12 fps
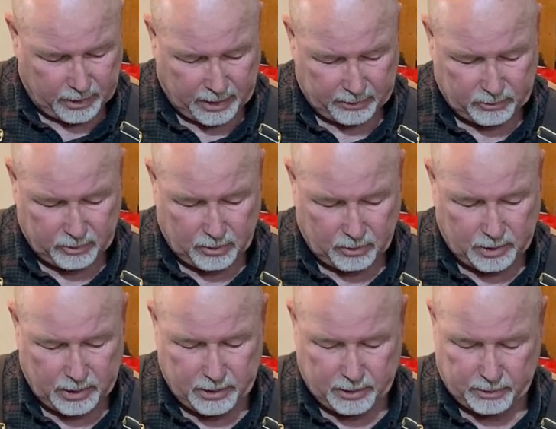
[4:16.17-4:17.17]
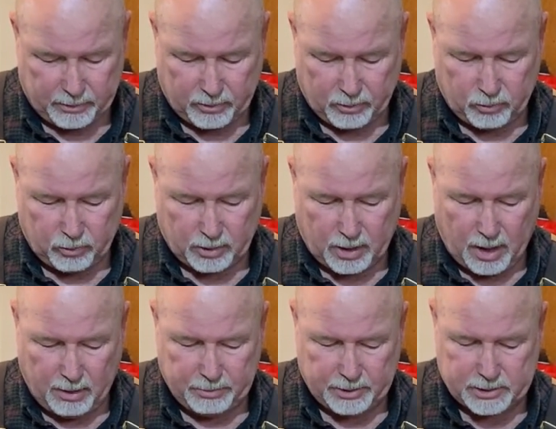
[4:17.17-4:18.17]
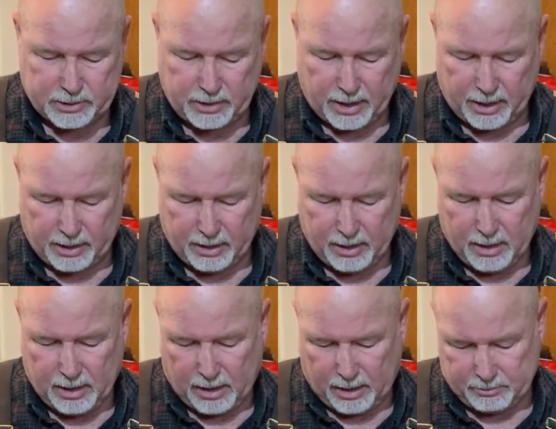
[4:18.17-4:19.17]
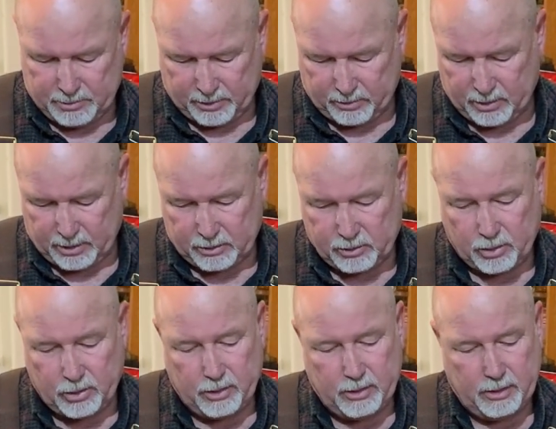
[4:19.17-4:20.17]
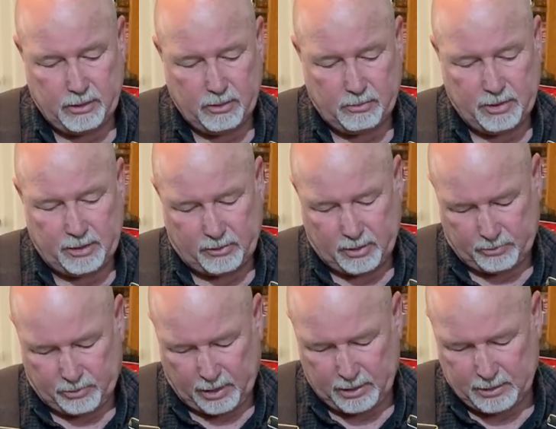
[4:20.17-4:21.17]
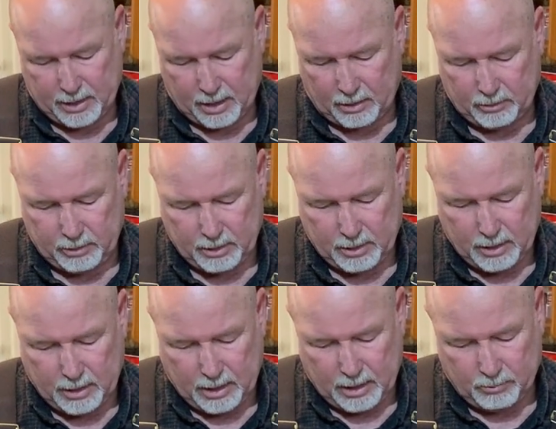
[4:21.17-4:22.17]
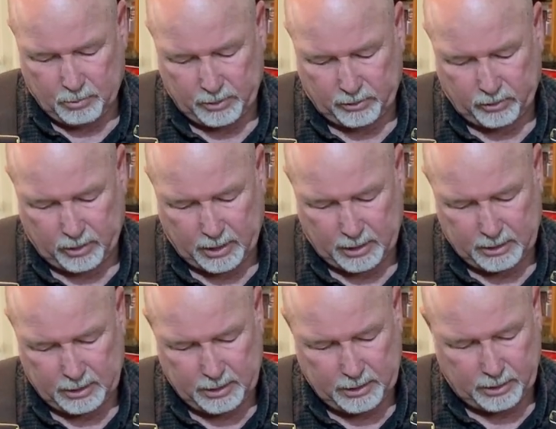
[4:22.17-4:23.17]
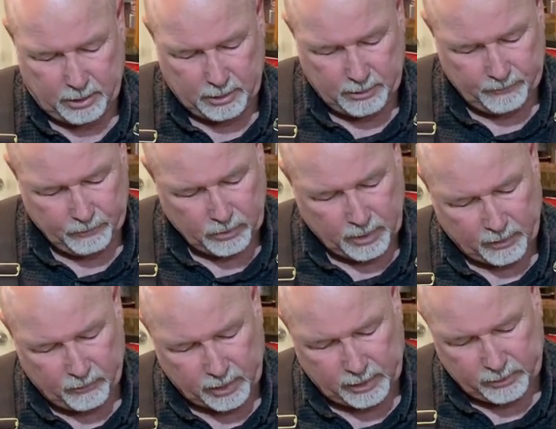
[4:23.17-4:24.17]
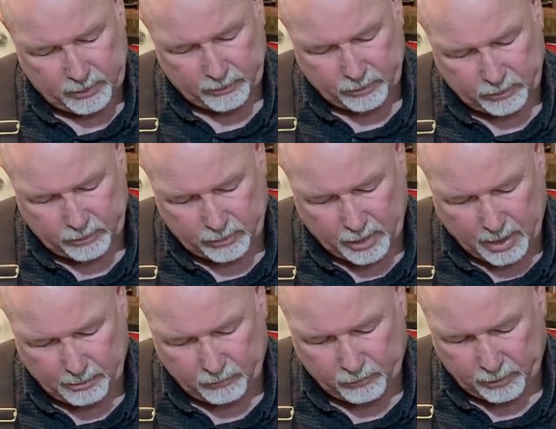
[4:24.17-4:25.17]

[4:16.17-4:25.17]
it has to go here. So to accomplish that, I'm just going to turn the piece upside down, and it puts the cut here. I've already set the stop for